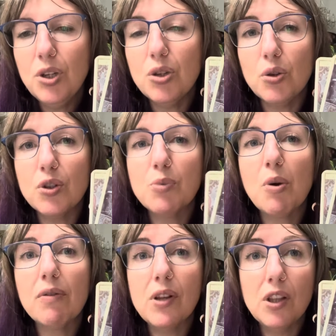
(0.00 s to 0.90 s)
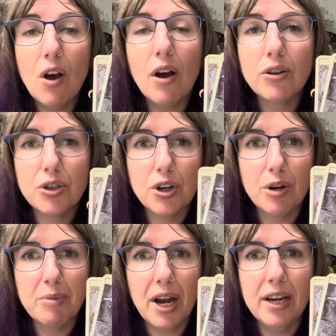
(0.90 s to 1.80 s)
So it's more of a
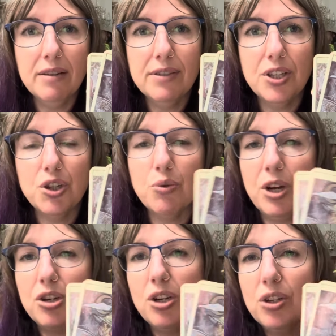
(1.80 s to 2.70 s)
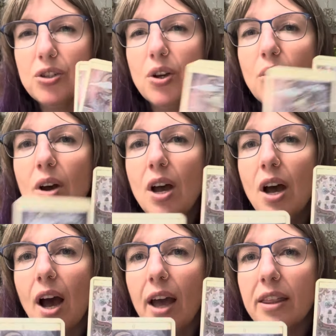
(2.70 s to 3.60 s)
long-term kind of situation. So
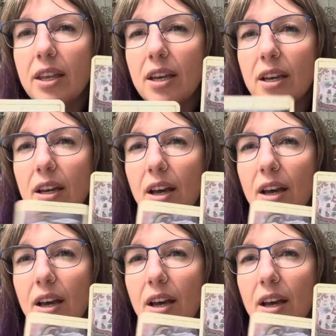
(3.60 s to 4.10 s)
I think